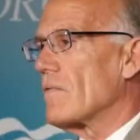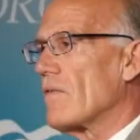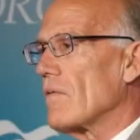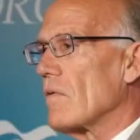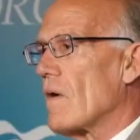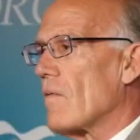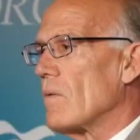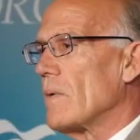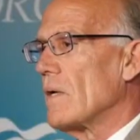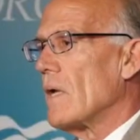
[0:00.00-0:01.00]
of the federal
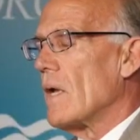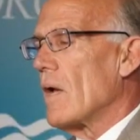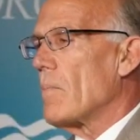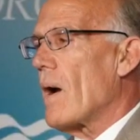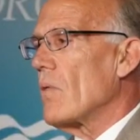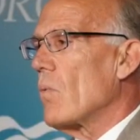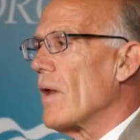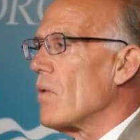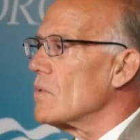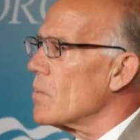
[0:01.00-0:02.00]
government. And by the
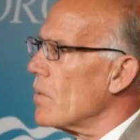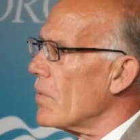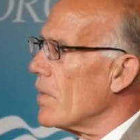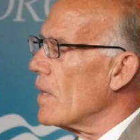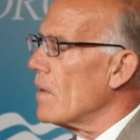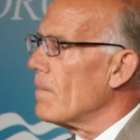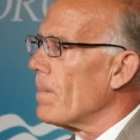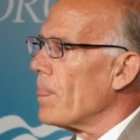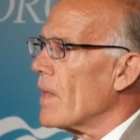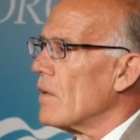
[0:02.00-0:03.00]
way, those were the
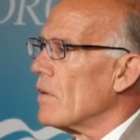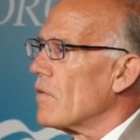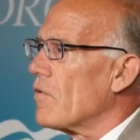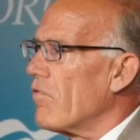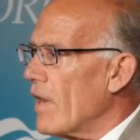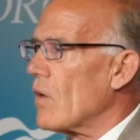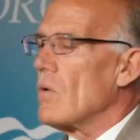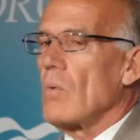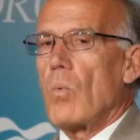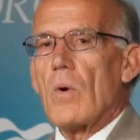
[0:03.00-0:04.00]

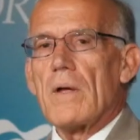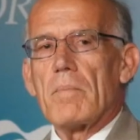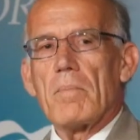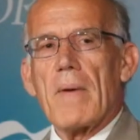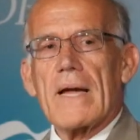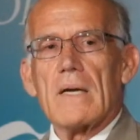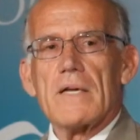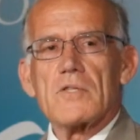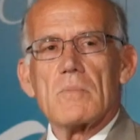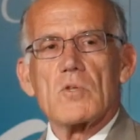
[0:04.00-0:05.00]
critical
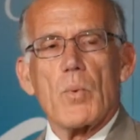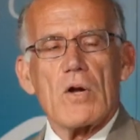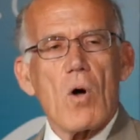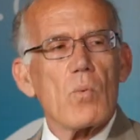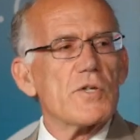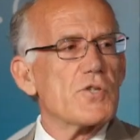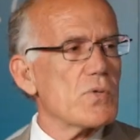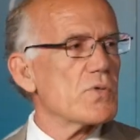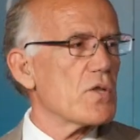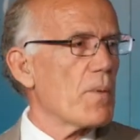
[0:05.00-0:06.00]
mechanisms we'd always
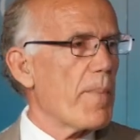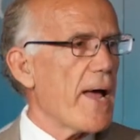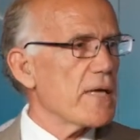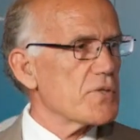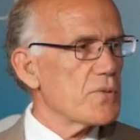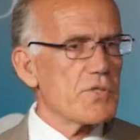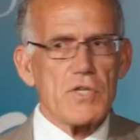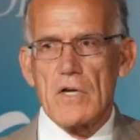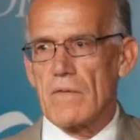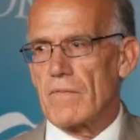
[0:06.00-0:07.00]
used in the past to
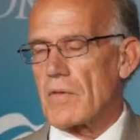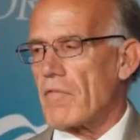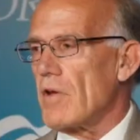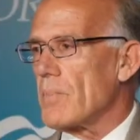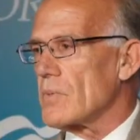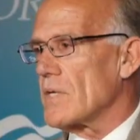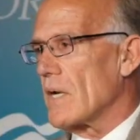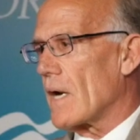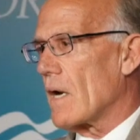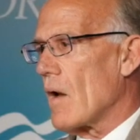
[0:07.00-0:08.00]
achieve
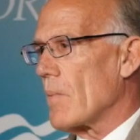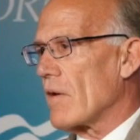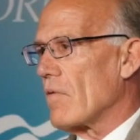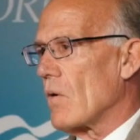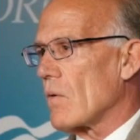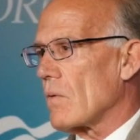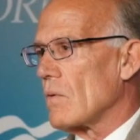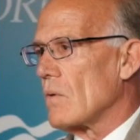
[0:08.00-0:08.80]
3% economic growth.